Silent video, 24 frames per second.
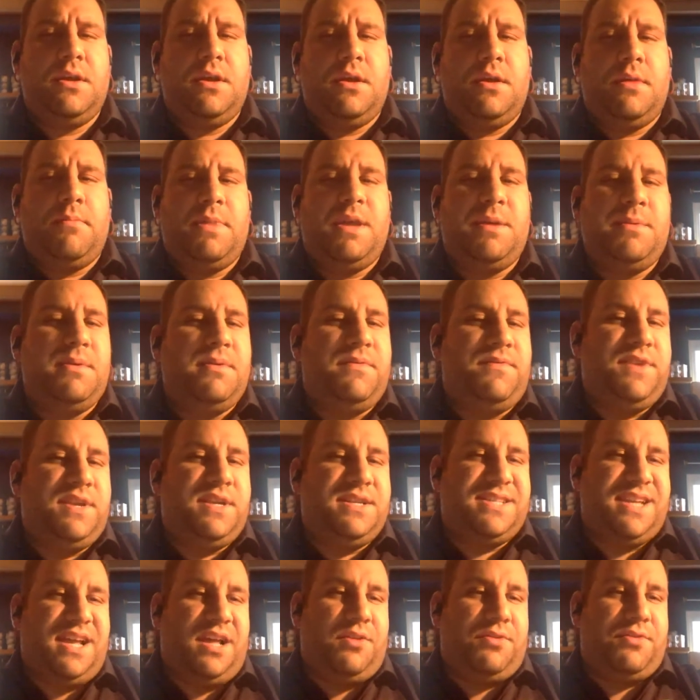Maybe if he
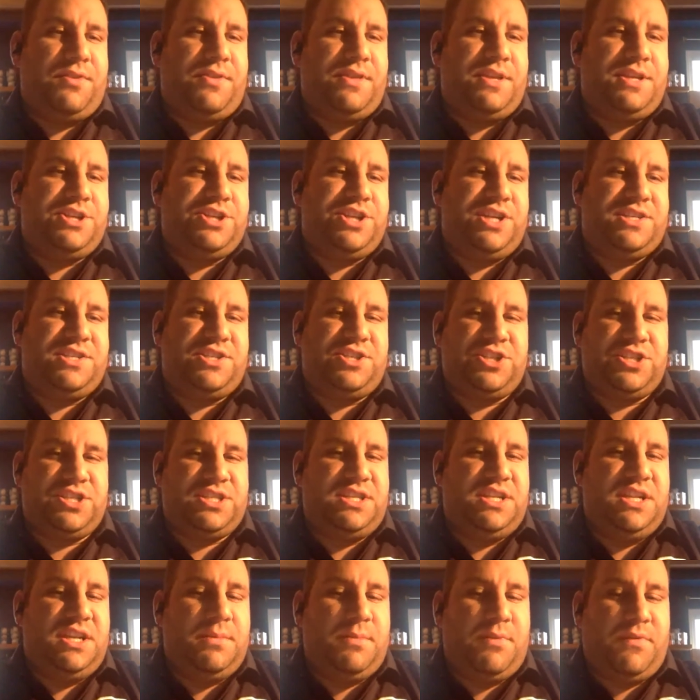is healthy, the Jets just
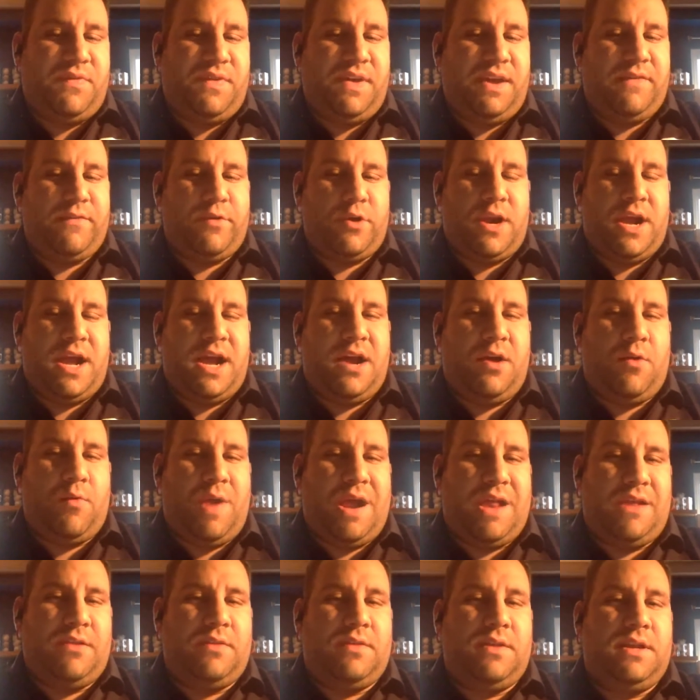did him a favor now
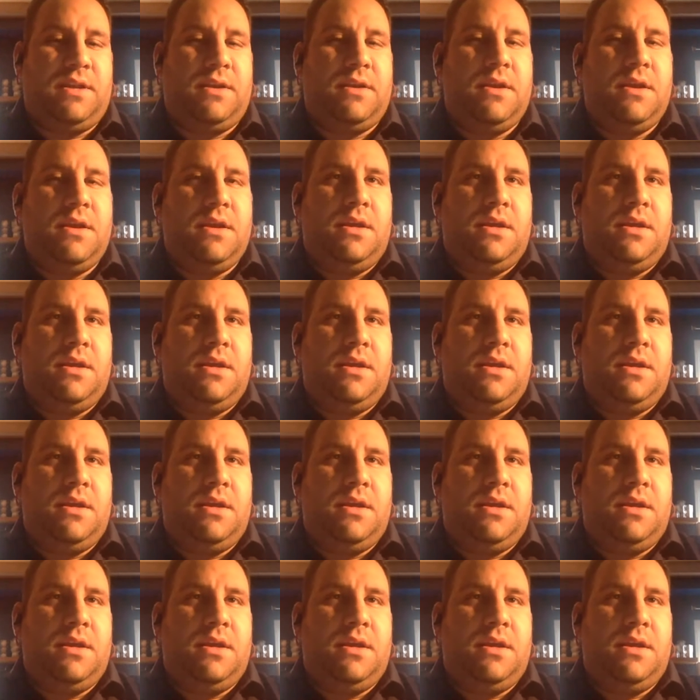rather than,